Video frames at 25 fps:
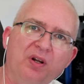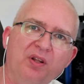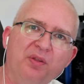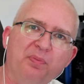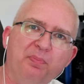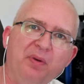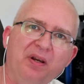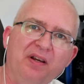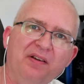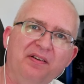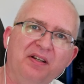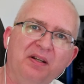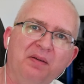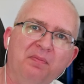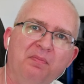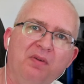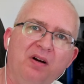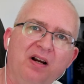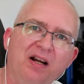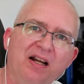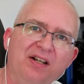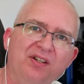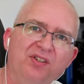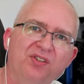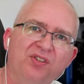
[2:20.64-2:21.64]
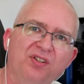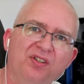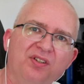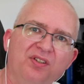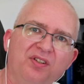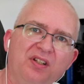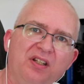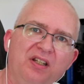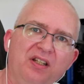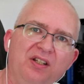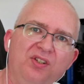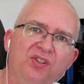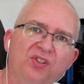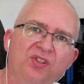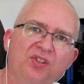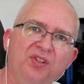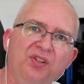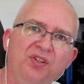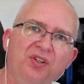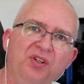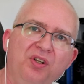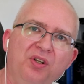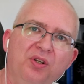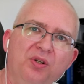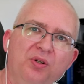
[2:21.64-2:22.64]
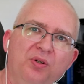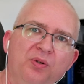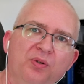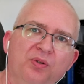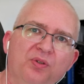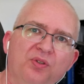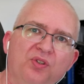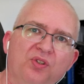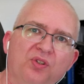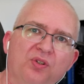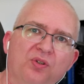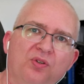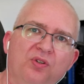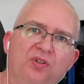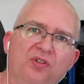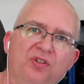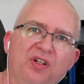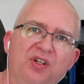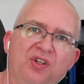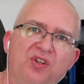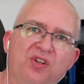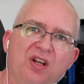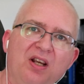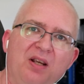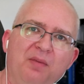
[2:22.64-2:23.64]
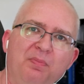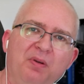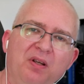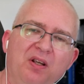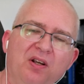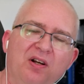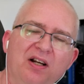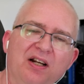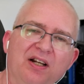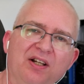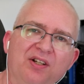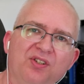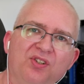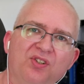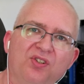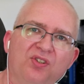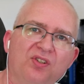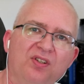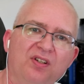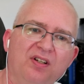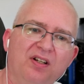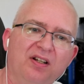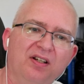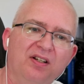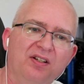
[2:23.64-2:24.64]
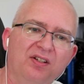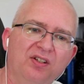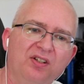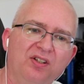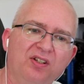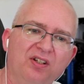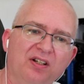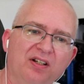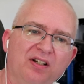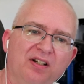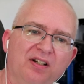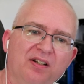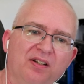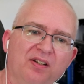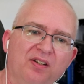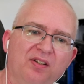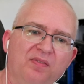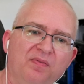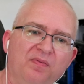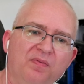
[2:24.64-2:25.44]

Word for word: worth bearing in mind that these new storage APIs and uh,